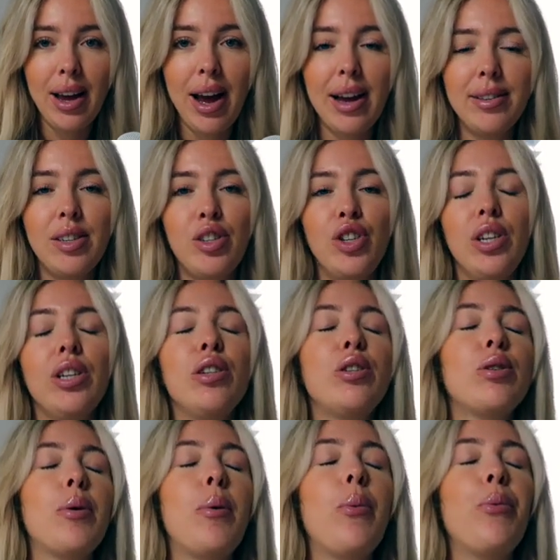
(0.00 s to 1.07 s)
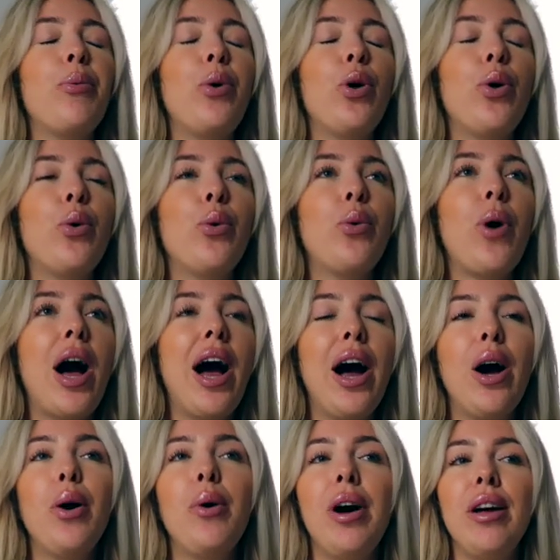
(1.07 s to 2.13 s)
I had to change
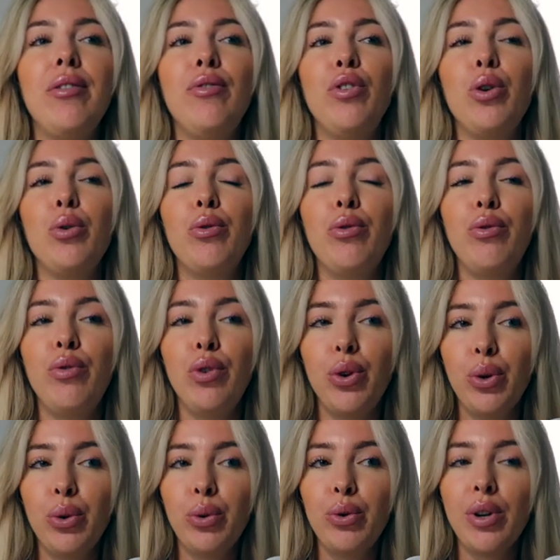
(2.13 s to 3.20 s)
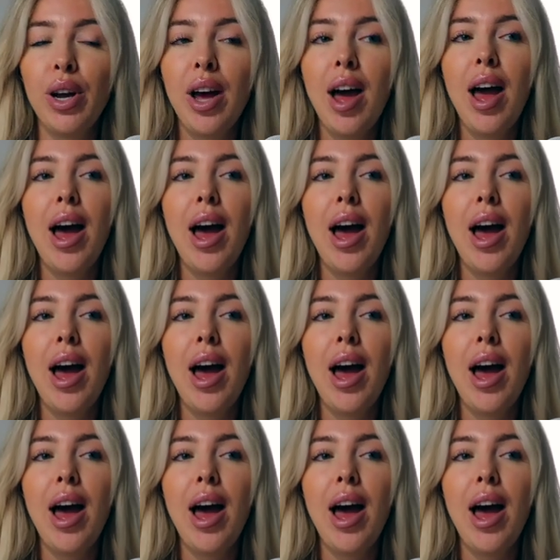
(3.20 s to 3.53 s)
how I viewed food,